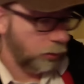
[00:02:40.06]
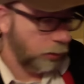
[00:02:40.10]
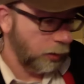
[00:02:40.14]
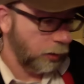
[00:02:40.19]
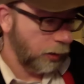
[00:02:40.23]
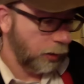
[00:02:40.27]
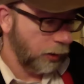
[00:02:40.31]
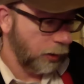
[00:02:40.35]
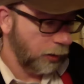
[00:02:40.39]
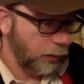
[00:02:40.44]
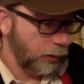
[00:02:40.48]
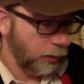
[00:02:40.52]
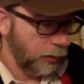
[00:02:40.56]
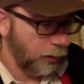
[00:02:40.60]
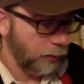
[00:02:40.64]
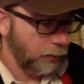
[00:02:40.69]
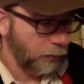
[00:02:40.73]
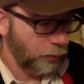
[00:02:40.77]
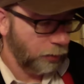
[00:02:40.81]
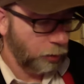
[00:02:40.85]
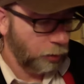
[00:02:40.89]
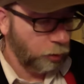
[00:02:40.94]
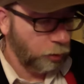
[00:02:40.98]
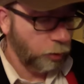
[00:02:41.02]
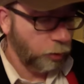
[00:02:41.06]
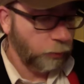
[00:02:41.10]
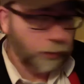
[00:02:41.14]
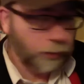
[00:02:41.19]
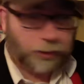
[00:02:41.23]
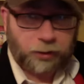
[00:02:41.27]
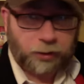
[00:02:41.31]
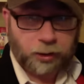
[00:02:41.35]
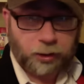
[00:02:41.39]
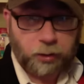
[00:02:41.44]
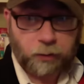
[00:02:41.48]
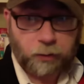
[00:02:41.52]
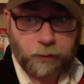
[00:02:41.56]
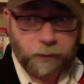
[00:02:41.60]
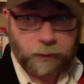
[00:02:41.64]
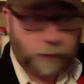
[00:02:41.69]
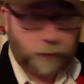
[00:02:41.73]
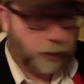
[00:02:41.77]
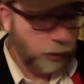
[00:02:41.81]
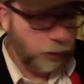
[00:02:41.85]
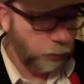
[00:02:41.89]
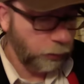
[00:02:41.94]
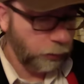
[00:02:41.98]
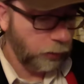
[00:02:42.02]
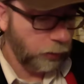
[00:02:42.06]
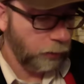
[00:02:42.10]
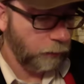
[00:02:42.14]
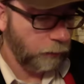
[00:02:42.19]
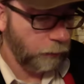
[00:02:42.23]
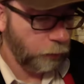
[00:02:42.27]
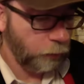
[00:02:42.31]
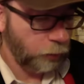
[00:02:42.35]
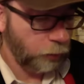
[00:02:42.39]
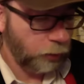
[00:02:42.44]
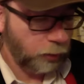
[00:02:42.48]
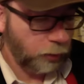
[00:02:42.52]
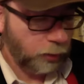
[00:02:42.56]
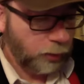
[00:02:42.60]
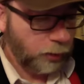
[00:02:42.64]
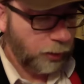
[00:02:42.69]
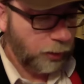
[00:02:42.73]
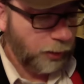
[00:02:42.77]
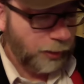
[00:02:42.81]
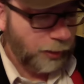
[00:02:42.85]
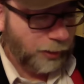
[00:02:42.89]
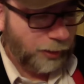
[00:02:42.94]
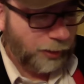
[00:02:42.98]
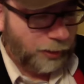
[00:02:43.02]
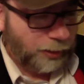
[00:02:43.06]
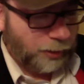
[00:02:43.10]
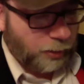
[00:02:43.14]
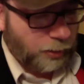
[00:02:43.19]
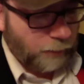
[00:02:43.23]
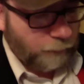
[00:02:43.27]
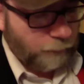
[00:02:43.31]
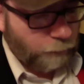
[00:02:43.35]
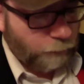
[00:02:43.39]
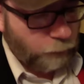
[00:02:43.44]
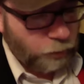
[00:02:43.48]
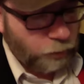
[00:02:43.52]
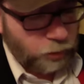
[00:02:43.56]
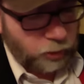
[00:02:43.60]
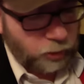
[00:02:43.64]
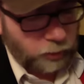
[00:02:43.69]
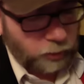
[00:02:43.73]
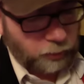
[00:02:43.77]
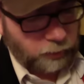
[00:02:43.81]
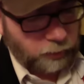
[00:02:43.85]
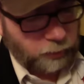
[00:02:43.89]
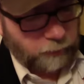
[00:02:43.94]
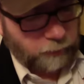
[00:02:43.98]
and the 31 days of Halloween. For unfortunately,